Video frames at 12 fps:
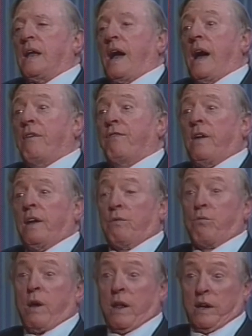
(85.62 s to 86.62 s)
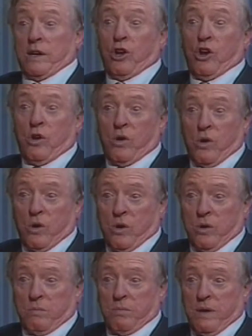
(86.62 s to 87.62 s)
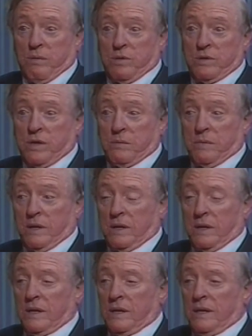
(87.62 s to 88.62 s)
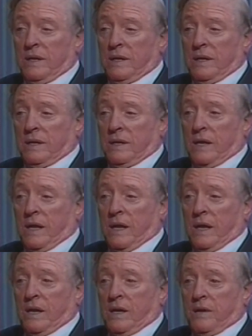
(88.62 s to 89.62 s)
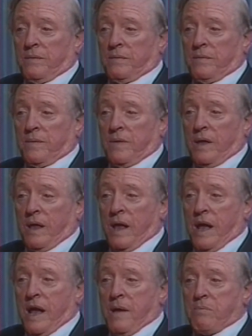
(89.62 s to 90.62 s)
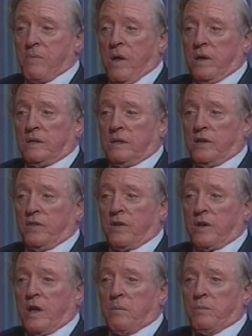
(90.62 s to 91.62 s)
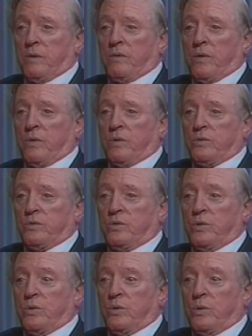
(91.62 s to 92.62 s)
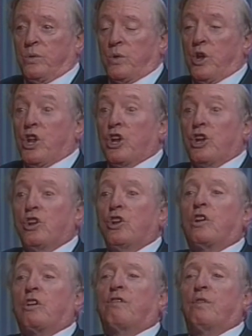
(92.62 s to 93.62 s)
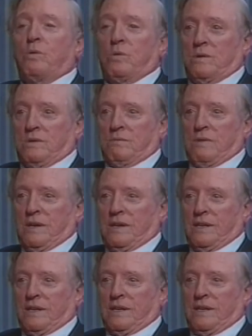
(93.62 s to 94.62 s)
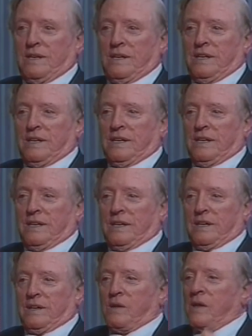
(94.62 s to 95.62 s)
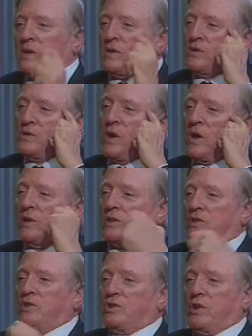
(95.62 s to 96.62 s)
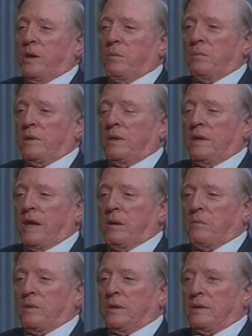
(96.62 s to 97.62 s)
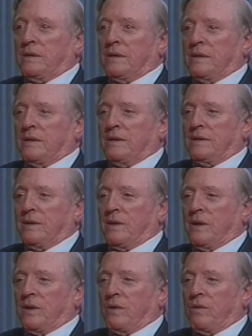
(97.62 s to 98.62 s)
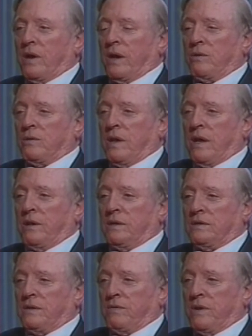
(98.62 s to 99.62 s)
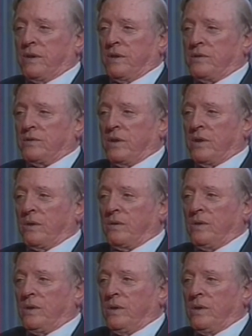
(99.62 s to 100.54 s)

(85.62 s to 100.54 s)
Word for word: I find writing hard, by which I mean uh, I'm not in the company of those who look forward to writing. John Chamberlain, the eminent uh, uh, critic, died seven, eight years ago.